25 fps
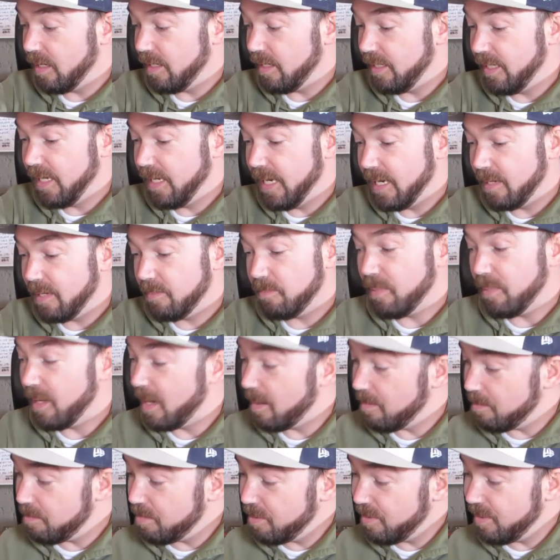yet, but
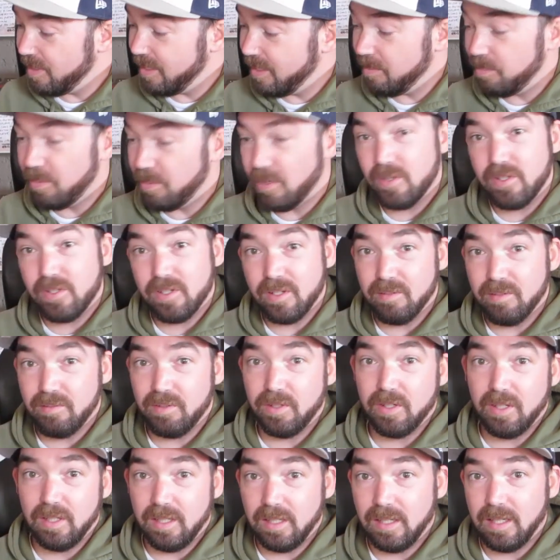I'm pretty positive
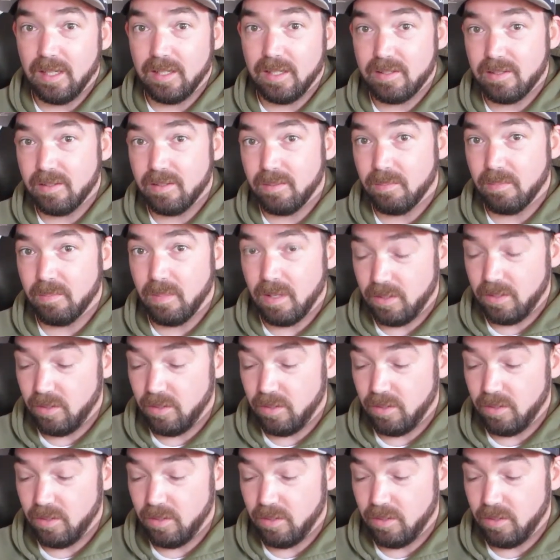you're gonna get some.